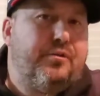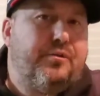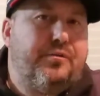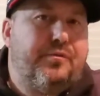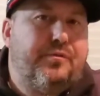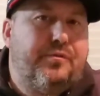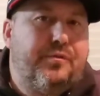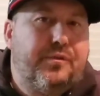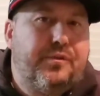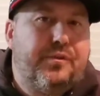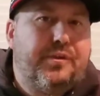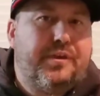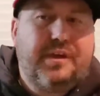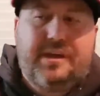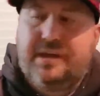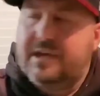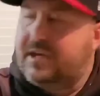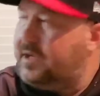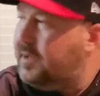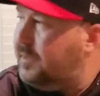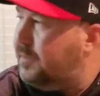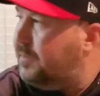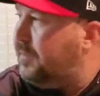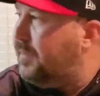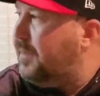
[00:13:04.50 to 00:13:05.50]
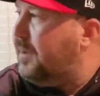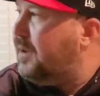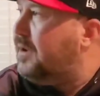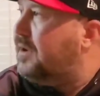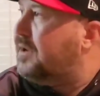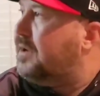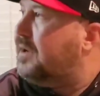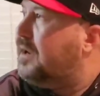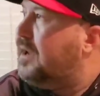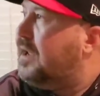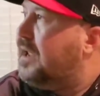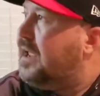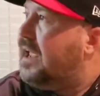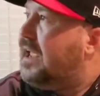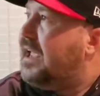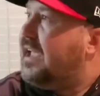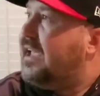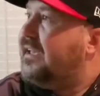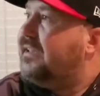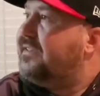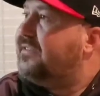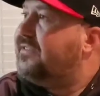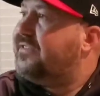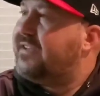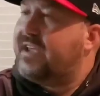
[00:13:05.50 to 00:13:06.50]
for the kit, but
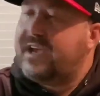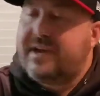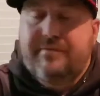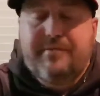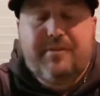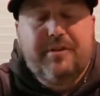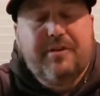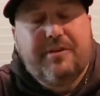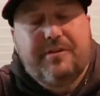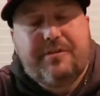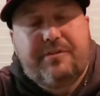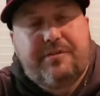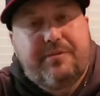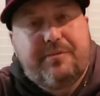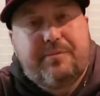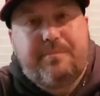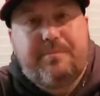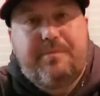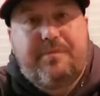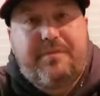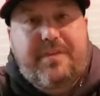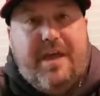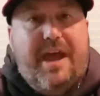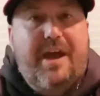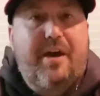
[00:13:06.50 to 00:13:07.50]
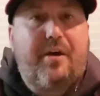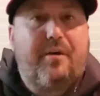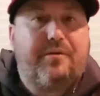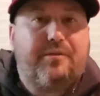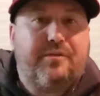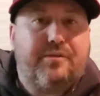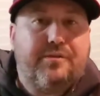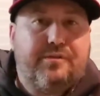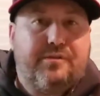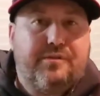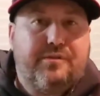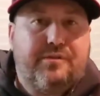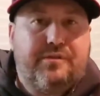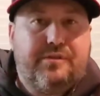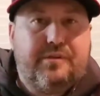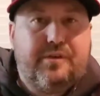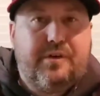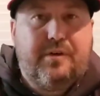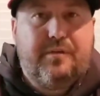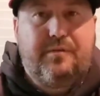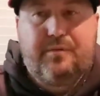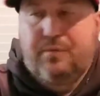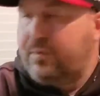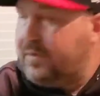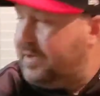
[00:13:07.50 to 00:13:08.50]
it saved us thousands
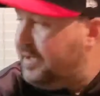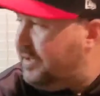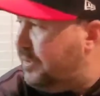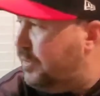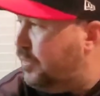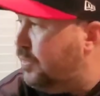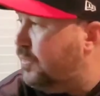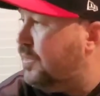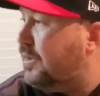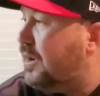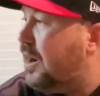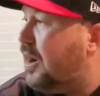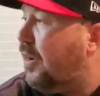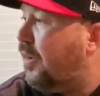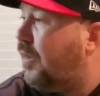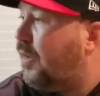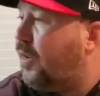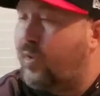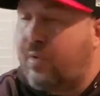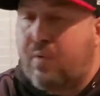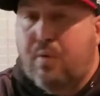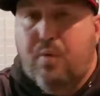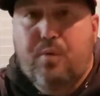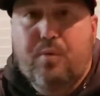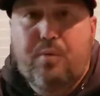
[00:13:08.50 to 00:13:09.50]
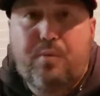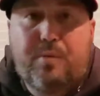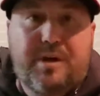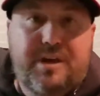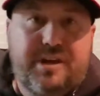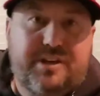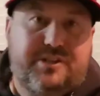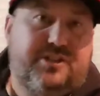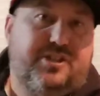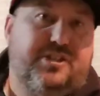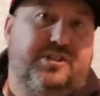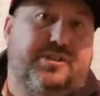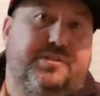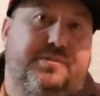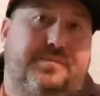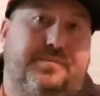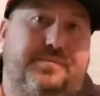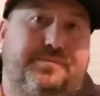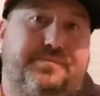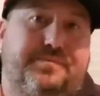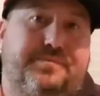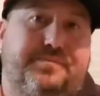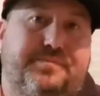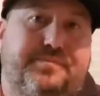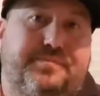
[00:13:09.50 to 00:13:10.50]
of redoing our whole kitchen.
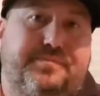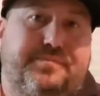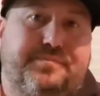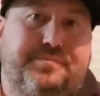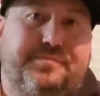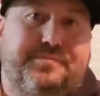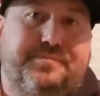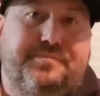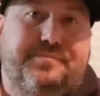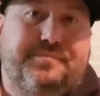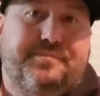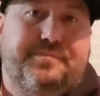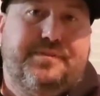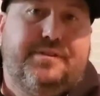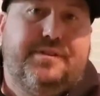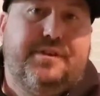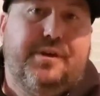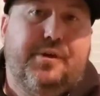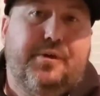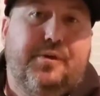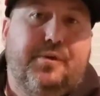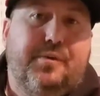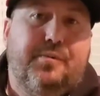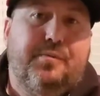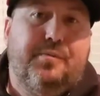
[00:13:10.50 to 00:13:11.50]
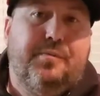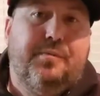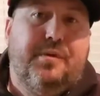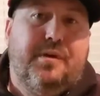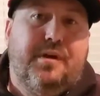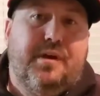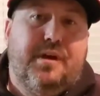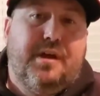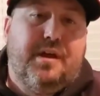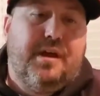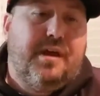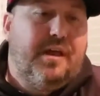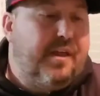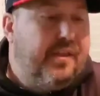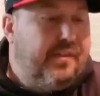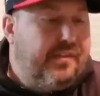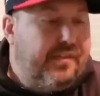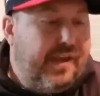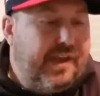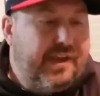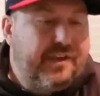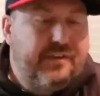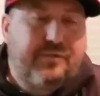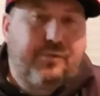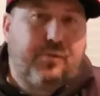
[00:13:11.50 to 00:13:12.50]
So
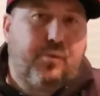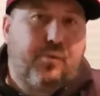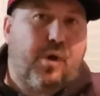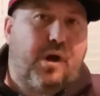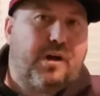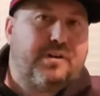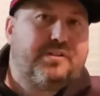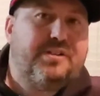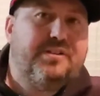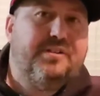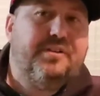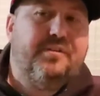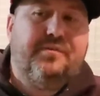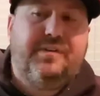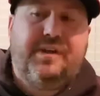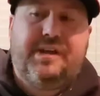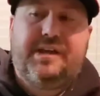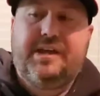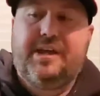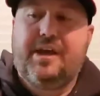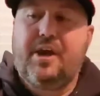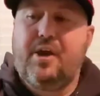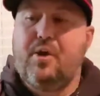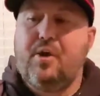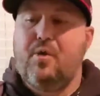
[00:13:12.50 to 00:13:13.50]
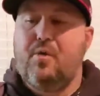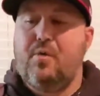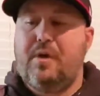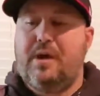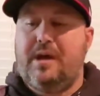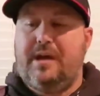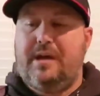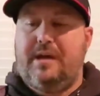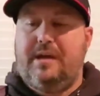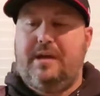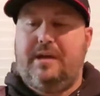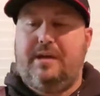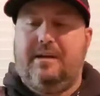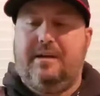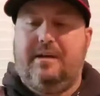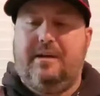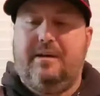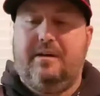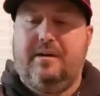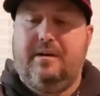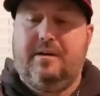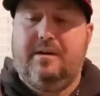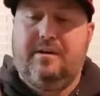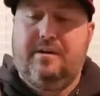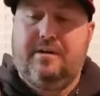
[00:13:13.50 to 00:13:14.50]
thanks for watching the video, and
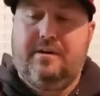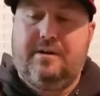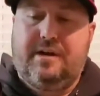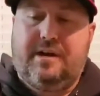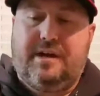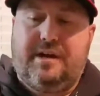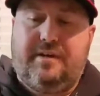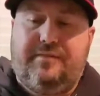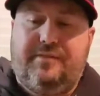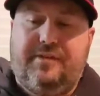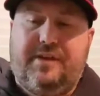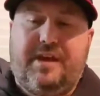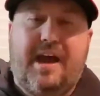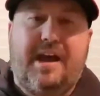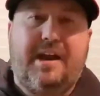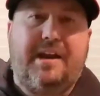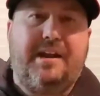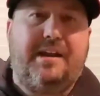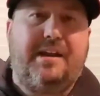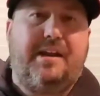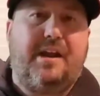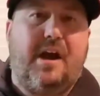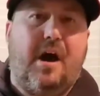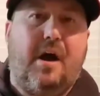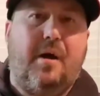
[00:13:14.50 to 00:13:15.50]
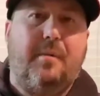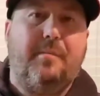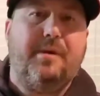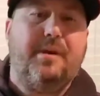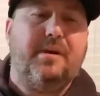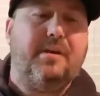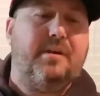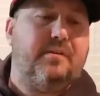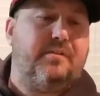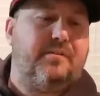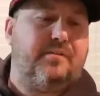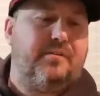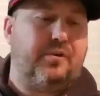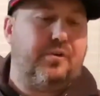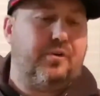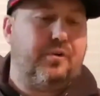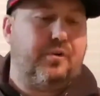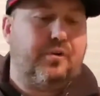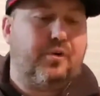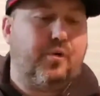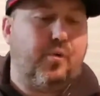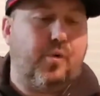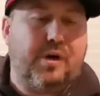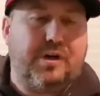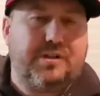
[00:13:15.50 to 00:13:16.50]
if you got any comments or
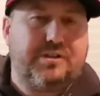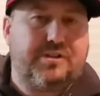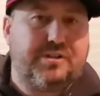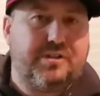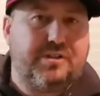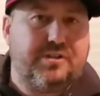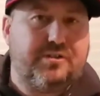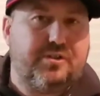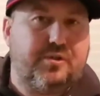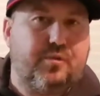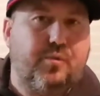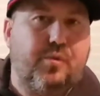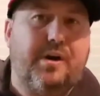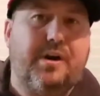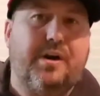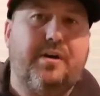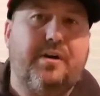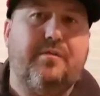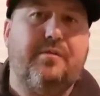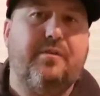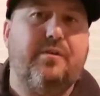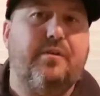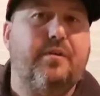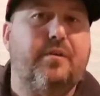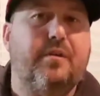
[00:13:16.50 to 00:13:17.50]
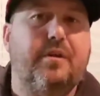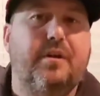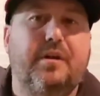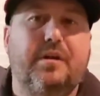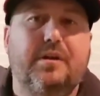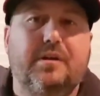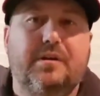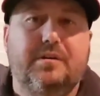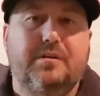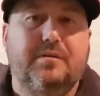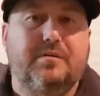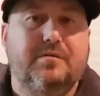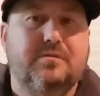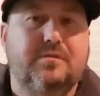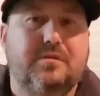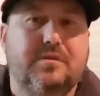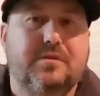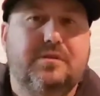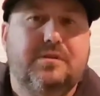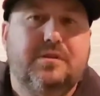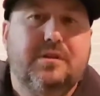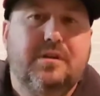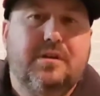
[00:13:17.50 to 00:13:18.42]
questions or whatever, just